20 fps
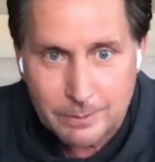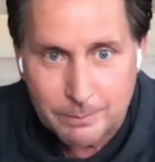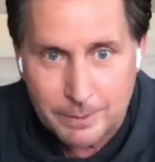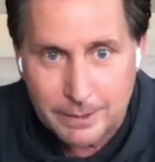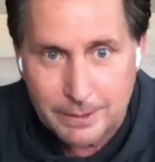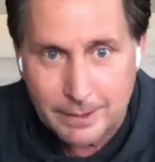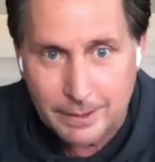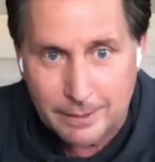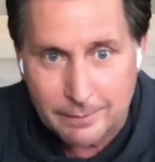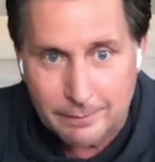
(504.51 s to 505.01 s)
to
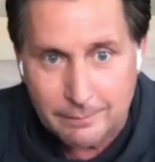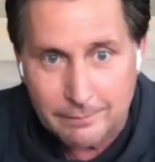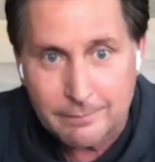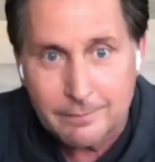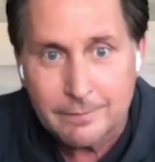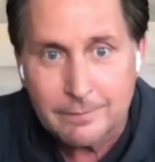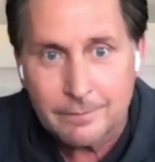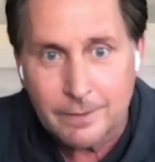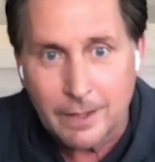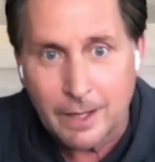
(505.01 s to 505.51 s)

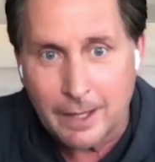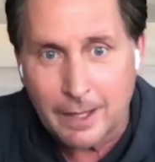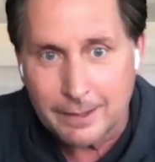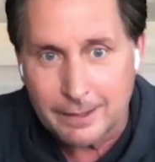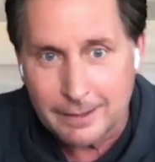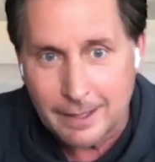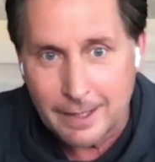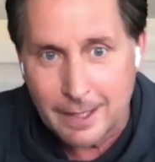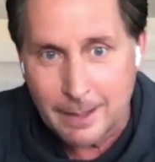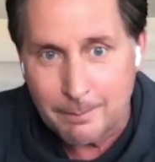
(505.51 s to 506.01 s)
begin the
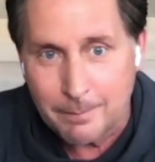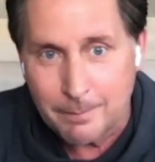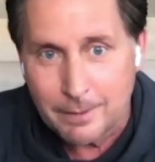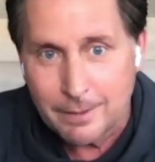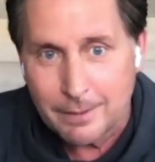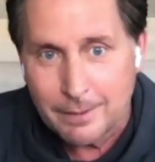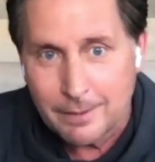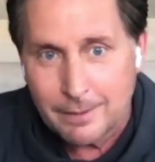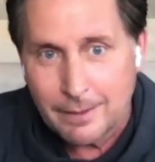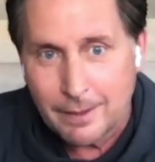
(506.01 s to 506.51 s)
hockey camp.
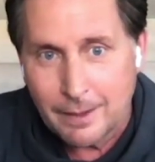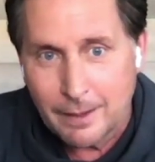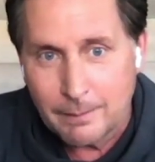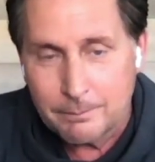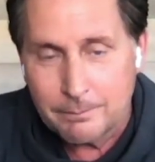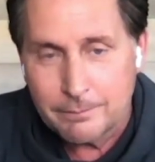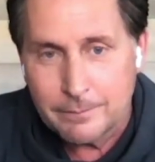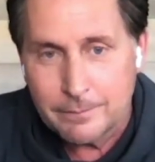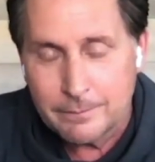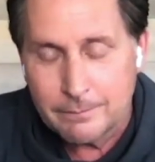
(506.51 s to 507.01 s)

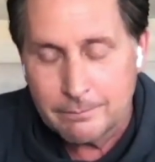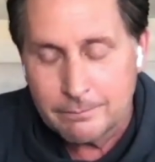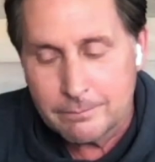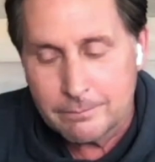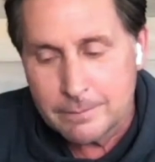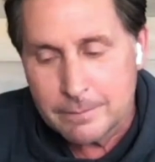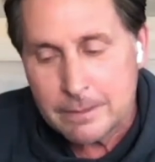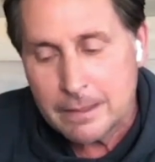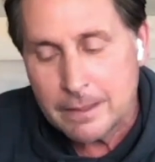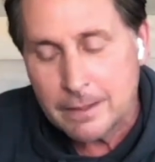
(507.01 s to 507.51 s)
Uh,
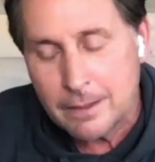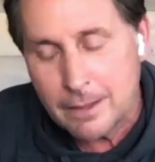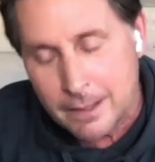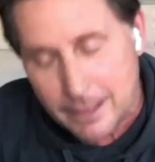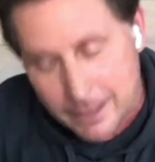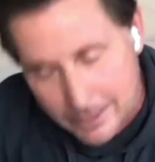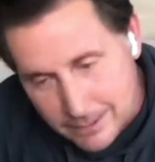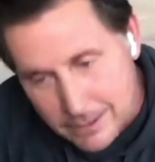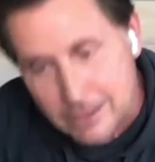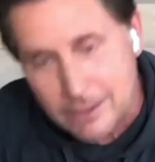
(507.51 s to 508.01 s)

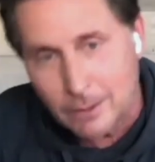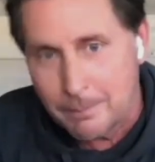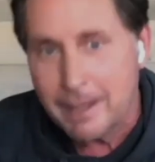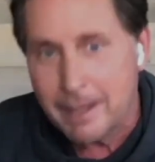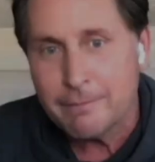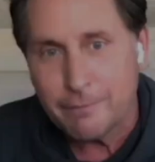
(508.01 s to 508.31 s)
the kids still